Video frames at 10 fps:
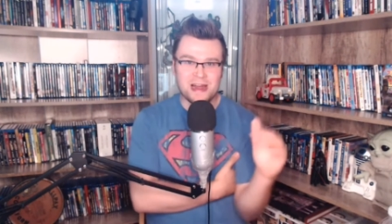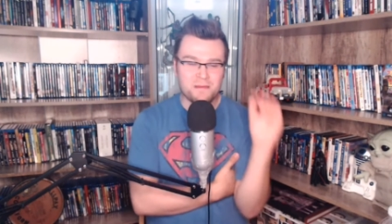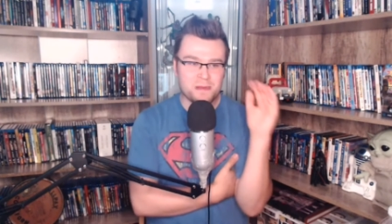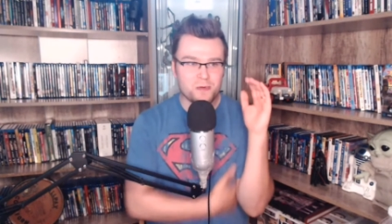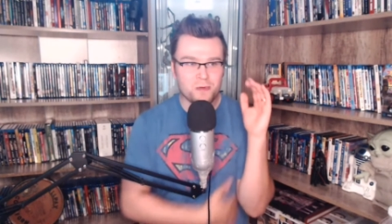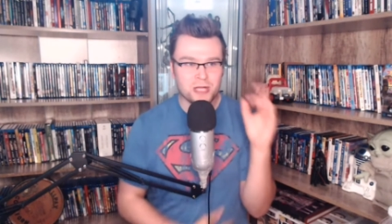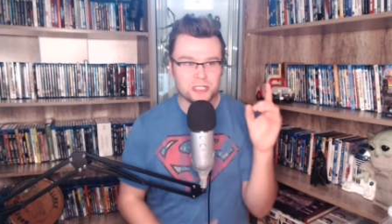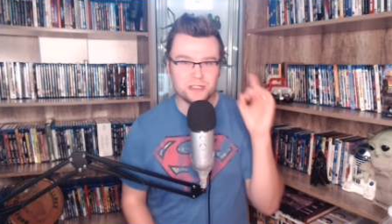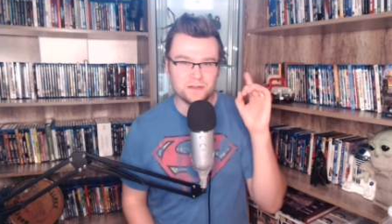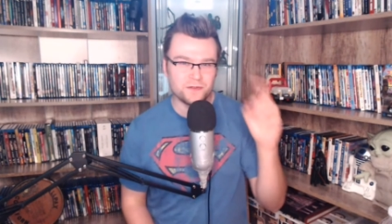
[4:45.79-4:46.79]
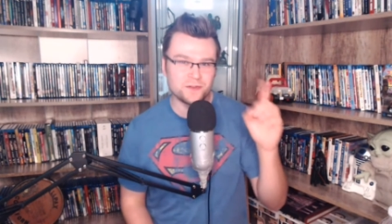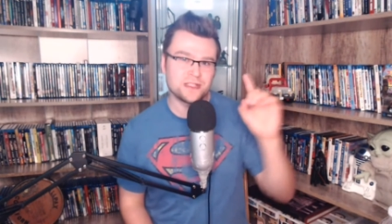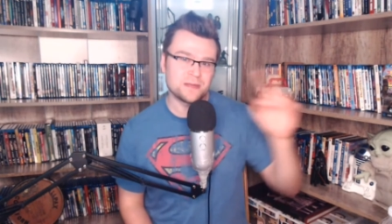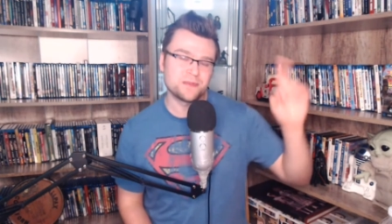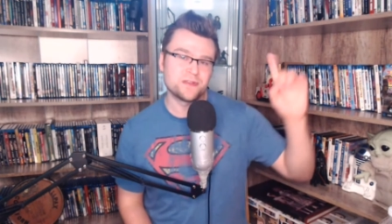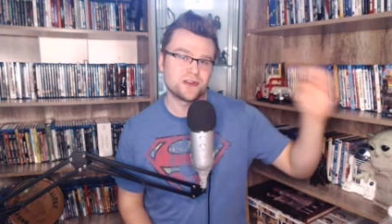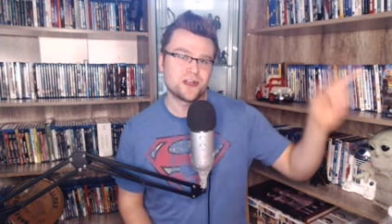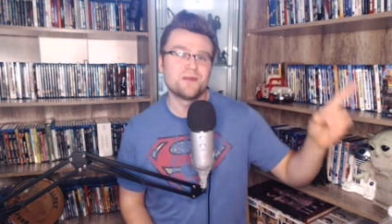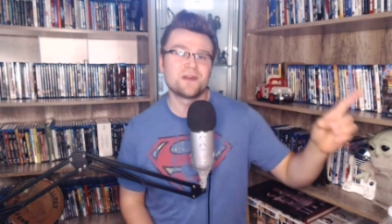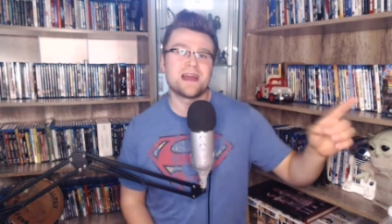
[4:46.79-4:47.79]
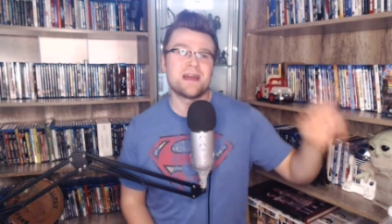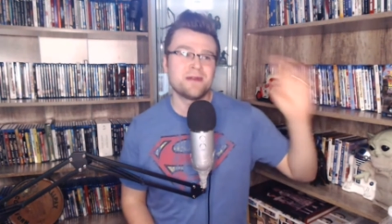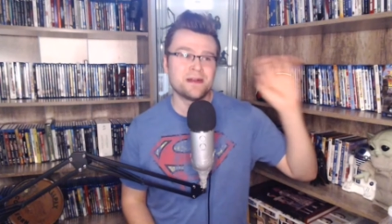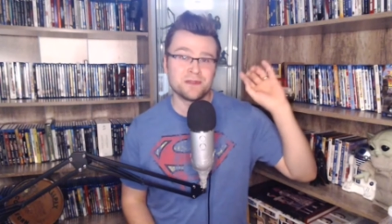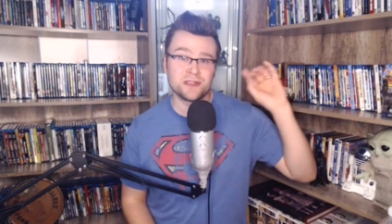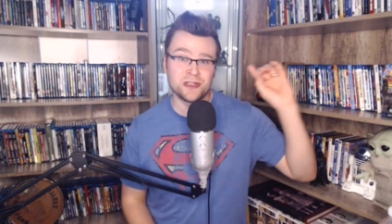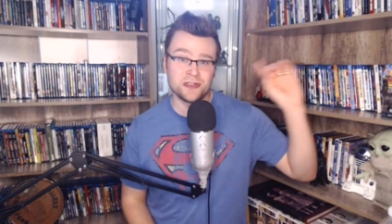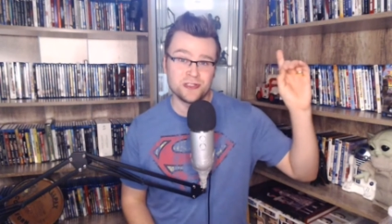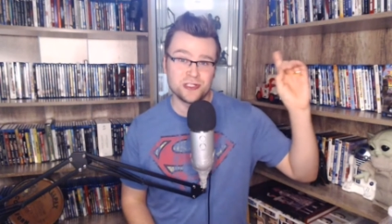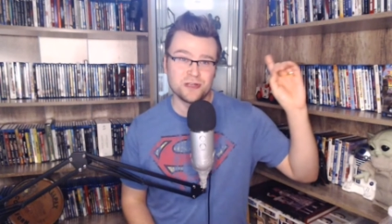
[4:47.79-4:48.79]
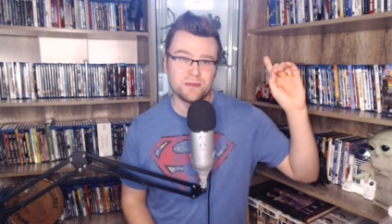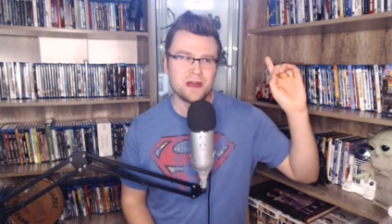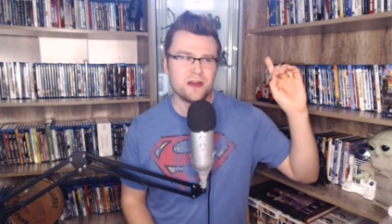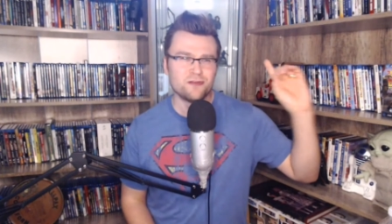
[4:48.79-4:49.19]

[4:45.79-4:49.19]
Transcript: I remember watching the first episode of Cobra Kai when it was on YouTube